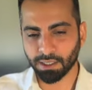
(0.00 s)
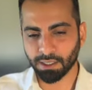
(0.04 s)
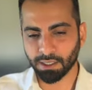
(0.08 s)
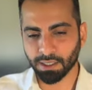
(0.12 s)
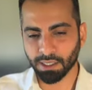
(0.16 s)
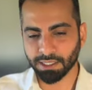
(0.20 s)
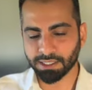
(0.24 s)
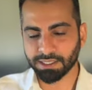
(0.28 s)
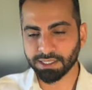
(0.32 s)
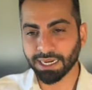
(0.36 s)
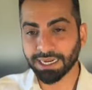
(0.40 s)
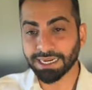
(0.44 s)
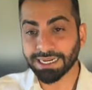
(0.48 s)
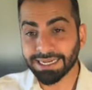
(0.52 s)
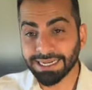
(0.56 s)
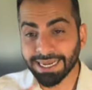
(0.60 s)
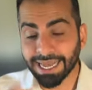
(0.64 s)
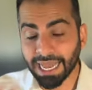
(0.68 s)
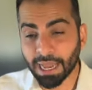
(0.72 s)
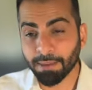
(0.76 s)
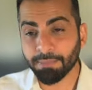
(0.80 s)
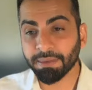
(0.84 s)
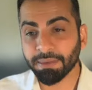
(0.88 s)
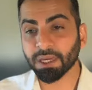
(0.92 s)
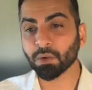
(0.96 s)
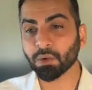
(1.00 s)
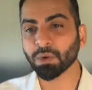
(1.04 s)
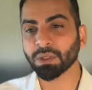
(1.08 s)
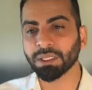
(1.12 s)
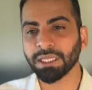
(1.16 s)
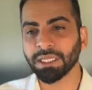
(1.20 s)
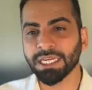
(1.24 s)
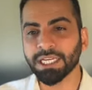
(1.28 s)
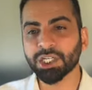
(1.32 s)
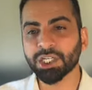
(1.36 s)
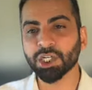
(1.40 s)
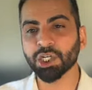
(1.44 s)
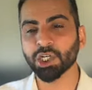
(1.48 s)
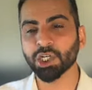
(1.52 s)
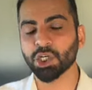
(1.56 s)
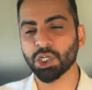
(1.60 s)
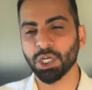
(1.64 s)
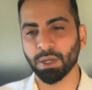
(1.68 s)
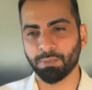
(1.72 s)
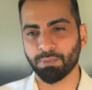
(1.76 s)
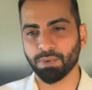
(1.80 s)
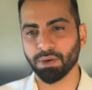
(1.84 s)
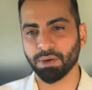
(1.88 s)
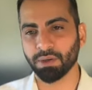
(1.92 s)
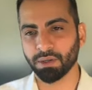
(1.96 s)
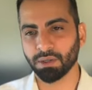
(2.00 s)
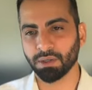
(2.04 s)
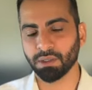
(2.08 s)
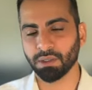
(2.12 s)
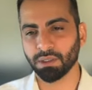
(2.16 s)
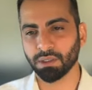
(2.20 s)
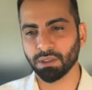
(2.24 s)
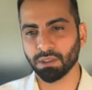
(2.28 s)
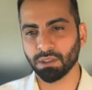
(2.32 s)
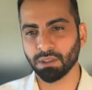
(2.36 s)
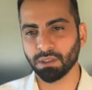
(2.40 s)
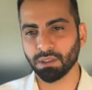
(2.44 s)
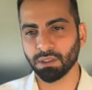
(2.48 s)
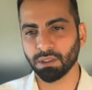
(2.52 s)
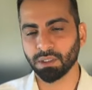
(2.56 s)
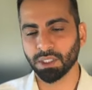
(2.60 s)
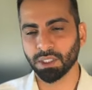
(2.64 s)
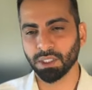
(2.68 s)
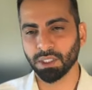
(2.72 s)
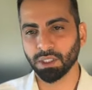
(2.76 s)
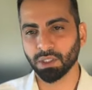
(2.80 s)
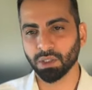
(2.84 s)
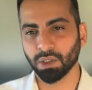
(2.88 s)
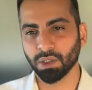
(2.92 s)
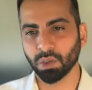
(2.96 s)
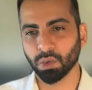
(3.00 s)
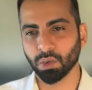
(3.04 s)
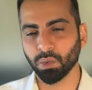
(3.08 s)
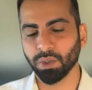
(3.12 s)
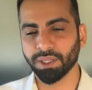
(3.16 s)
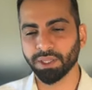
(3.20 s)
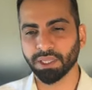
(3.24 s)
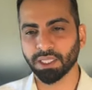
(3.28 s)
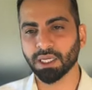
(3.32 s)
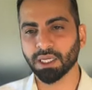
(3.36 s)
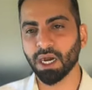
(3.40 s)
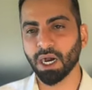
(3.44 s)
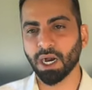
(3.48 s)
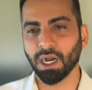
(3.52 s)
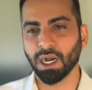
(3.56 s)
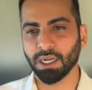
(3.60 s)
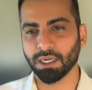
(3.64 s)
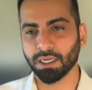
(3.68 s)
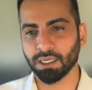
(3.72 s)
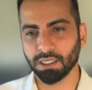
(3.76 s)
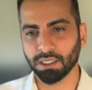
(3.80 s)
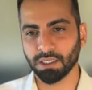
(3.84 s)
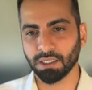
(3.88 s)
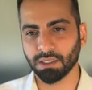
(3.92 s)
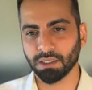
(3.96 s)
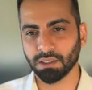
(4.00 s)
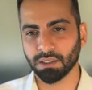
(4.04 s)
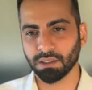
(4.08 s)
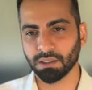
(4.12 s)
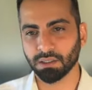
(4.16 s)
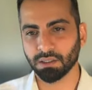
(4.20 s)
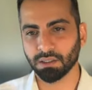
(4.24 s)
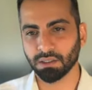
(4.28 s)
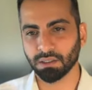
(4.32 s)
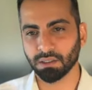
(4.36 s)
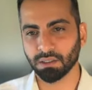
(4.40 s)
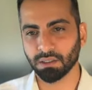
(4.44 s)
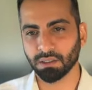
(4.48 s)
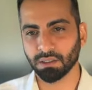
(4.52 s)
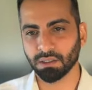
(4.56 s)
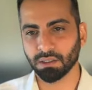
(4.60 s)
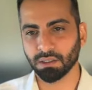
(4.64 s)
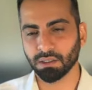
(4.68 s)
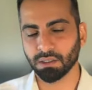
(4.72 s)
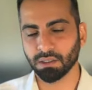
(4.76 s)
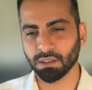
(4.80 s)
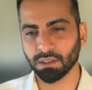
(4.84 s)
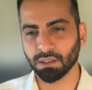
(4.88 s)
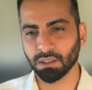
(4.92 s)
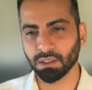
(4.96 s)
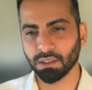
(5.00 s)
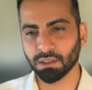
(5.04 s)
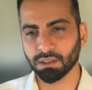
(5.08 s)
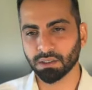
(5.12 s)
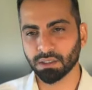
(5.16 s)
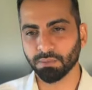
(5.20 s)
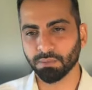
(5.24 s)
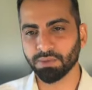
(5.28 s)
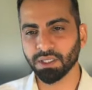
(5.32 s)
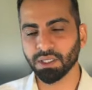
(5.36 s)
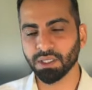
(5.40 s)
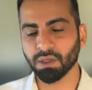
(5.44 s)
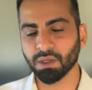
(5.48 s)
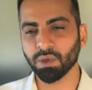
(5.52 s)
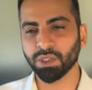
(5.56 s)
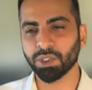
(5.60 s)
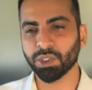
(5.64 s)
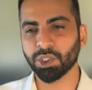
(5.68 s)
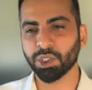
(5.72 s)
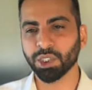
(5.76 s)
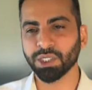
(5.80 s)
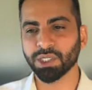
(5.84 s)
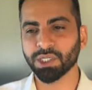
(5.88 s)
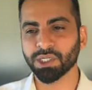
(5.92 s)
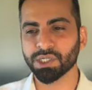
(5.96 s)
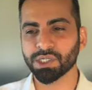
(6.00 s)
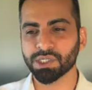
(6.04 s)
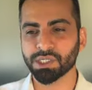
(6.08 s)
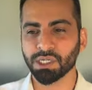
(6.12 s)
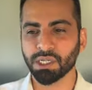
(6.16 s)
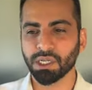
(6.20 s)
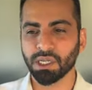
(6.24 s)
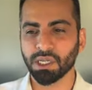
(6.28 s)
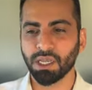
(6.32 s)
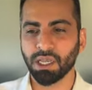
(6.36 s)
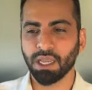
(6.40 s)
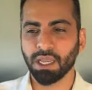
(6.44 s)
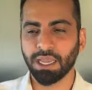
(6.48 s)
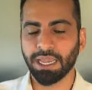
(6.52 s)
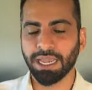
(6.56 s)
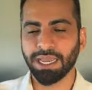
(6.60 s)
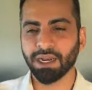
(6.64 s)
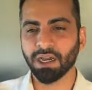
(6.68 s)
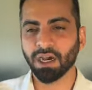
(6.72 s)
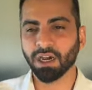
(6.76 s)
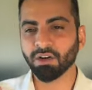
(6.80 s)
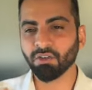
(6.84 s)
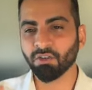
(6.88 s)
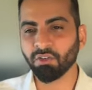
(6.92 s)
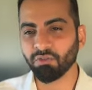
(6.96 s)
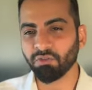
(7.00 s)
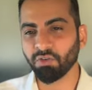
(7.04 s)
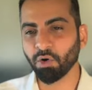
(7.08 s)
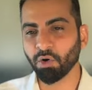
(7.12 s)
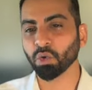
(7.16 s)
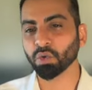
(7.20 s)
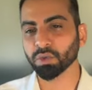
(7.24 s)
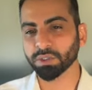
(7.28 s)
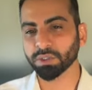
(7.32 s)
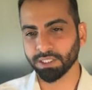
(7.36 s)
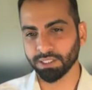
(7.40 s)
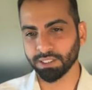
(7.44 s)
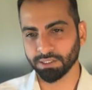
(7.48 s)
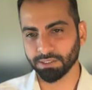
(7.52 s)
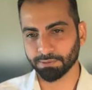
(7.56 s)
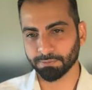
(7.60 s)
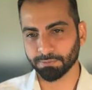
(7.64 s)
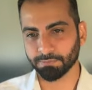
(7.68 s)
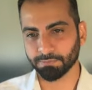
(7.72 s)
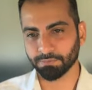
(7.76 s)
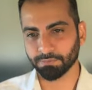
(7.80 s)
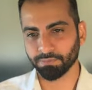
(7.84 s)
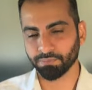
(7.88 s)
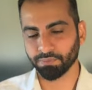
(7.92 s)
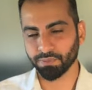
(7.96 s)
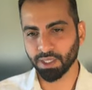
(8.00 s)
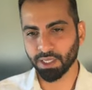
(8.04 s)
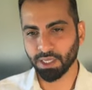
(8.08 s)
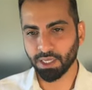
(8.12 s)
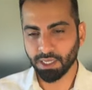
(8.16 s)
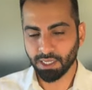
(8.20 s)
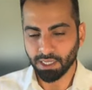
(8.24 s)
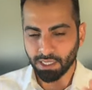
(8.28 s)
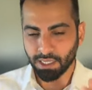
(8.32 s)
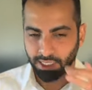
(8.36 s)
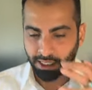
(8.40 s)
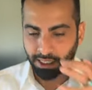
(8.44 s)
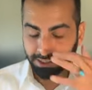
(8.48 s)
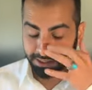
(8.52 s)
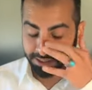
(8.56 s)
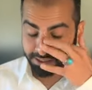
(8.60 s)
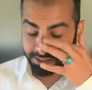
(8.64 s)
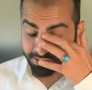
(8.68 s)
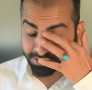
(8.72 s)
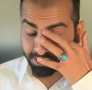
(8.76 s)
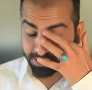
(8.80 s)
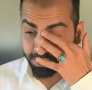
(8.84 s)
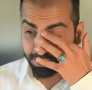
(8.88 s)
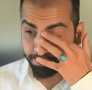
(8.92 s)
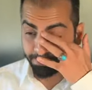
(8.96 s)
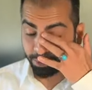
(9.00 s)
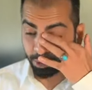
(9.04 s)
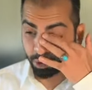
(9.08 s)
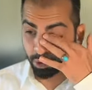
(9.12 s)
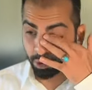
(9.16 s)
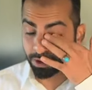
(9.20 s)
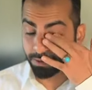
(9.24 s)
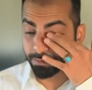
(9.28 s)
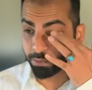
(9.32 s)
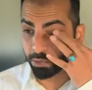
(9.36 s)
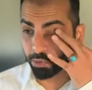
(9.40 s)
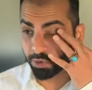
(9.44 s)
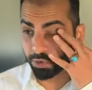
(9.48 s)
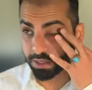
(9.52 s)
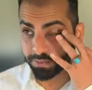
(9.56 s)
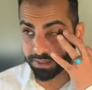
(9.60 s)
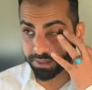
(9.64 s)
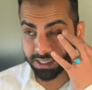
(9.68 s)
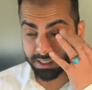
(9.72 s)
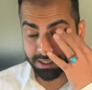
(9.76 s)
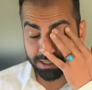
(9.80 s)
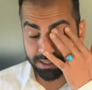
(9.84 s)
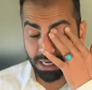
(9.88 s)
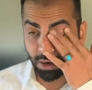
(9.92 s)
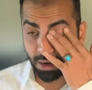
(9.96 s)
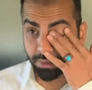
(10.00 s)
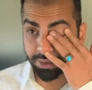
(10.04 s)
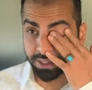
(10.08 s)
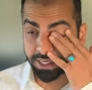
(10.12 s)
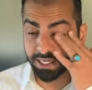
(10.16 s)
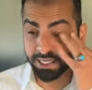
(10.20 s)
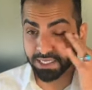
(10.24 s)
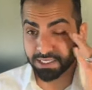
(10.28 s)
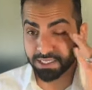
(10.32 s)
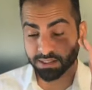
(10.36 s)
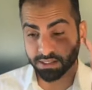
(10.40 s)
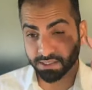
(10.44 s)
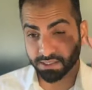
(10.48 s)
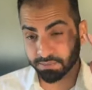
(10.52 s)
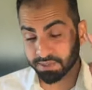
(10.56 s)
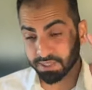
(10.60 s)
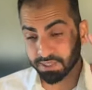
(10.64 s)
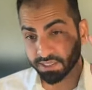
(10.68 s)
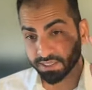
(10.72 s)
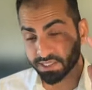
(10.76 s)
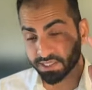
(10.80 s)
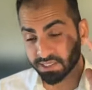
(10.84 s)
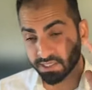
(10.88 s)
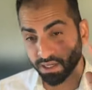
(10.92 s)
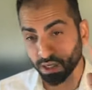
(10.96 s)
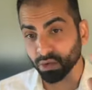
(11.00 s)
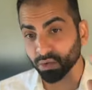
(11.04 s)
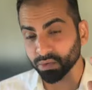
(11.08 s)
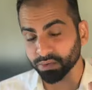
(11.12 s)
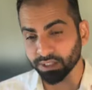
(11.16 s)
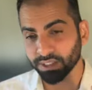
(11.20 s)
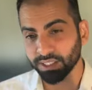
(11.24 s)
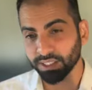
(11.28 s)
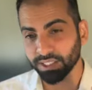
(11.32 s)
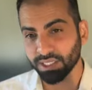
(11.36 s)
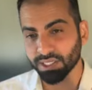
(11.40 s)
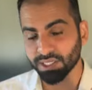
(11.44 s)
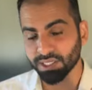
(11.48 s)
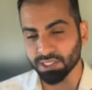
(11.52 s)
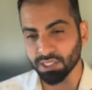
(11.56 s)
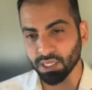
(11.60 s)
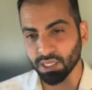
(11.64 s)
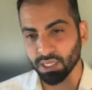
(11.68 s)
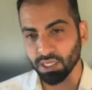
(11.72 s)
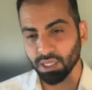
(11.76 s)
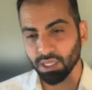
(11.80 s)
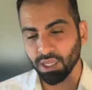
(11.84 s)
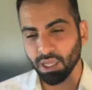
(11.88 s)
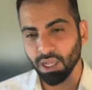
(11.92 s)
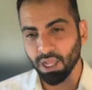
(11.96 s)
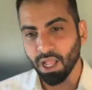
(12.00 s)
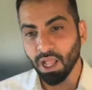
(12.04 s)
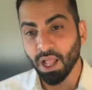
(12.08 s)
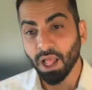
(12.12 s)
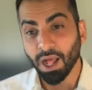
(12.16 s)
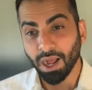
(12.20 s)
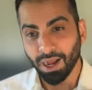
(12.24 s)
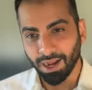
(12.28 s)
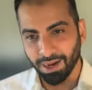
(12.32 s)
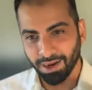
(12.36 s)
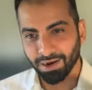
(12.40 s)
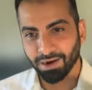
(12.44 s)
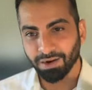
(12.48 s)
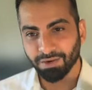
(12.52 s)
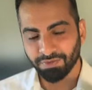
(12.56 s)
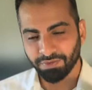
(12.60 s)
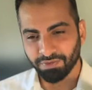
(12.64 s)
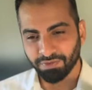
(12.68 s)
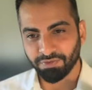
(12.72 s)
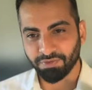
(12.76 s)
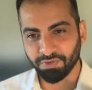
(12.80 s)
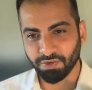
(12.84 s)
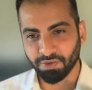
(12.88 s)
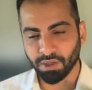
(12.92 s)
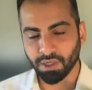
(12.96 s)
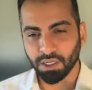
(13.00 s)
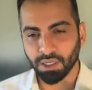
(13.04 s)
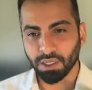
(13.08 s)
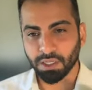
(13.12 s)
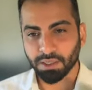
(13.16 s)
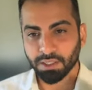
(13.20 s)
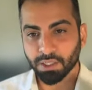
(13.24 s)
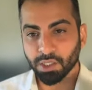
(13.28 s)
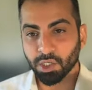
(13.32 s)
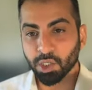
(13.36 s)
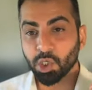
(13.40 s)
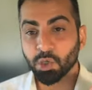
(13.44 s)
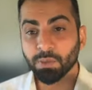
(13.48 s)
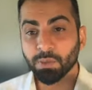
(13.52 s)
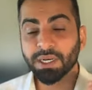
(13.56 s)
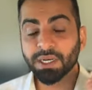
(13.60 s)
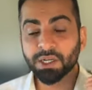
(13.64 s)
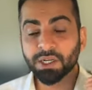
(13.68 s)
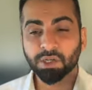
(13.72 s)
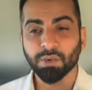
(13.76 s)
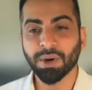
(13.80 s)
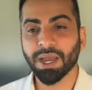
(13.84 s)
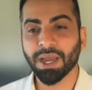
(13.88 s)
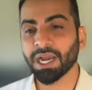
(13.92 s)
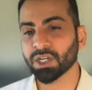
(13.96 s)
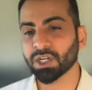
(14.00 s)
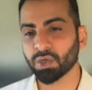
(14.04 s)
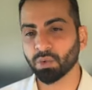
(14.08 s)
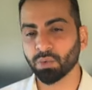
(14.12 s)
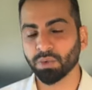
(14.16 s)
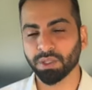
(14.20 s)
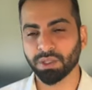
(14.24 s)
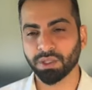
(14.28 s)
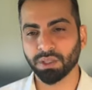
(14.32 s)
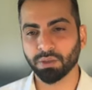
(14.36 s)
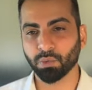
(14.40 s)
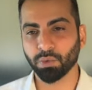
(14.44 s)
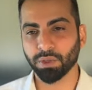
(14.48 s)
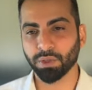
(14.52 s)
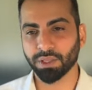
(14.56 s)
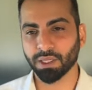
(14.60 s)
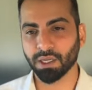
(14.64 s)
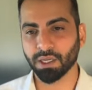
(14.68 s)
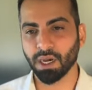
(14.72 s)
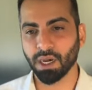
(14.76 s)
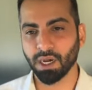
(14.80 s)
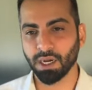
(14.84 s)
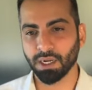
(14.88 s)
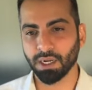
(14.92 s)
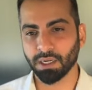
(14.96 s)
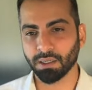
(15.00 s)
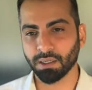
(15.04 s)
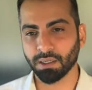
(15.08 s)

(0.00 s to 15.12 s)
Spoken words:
dynamic relationship with God, something which is an unfolding. And this is an important point, because now we're getting to some of the subtleties of human interaction with God.